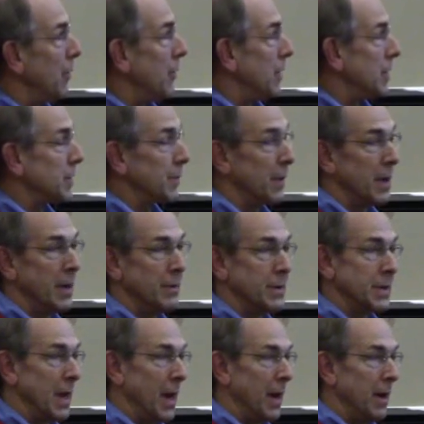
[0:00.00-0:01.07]
was when I
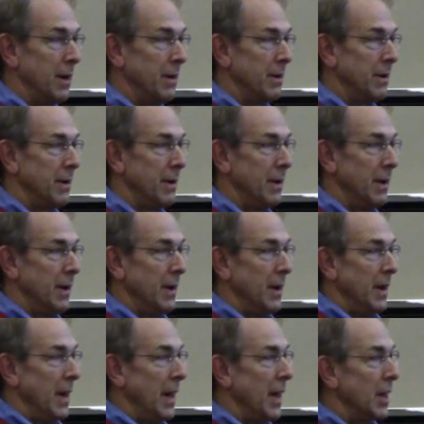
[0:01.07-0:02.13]
was at it,
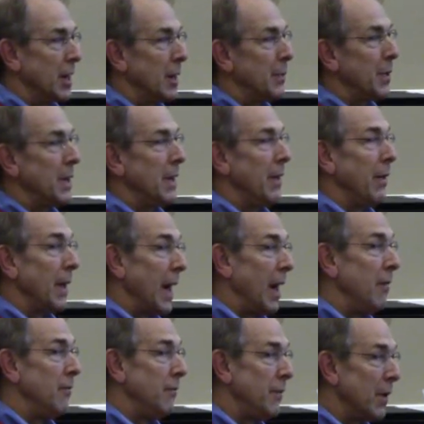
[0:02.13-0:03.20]
a company
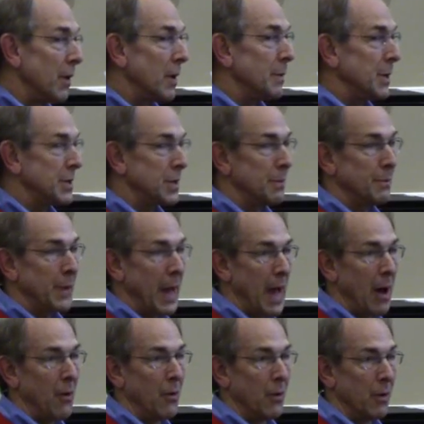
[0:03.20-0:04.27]
that very much
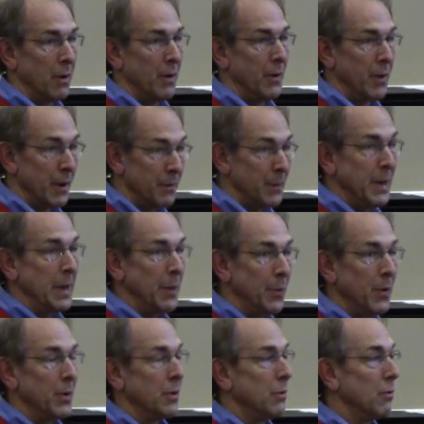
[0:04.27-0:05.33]
empowered the
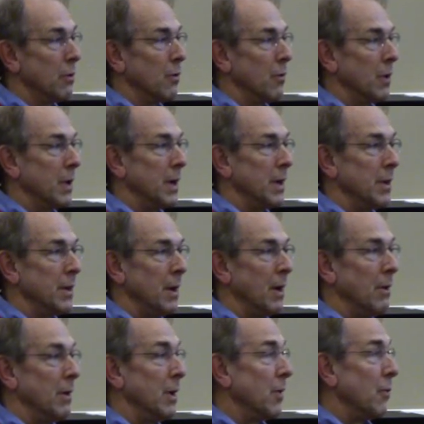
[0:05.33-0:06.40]
people who were working
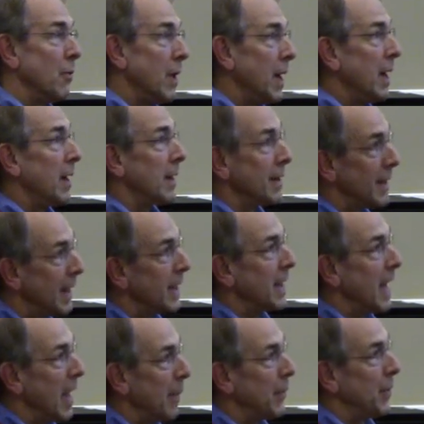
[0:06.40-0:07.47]
there in a way like
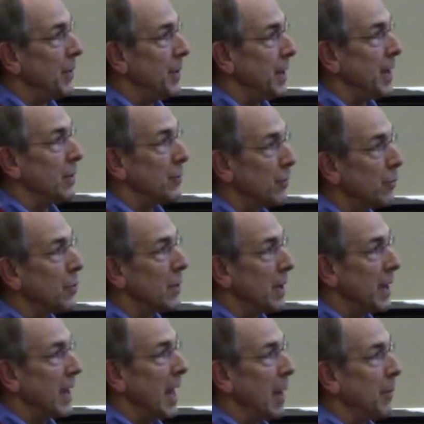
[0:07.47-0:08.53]
Apple did. It was more
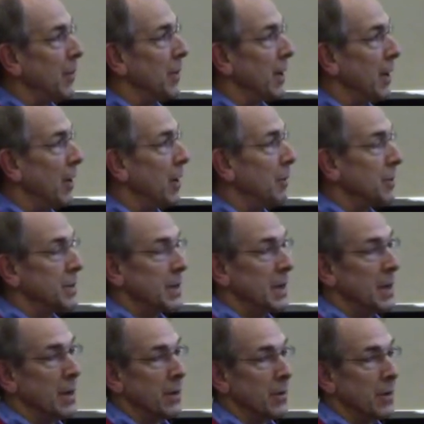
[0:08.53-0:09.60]
like Apple than almost
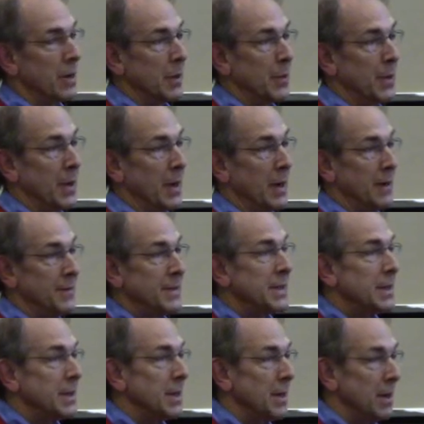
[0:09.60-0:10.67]
any other company I've
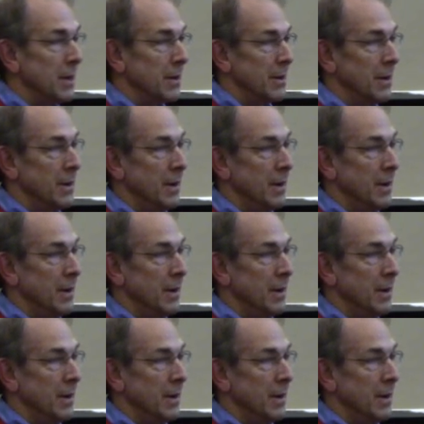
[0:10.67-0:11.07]
seen.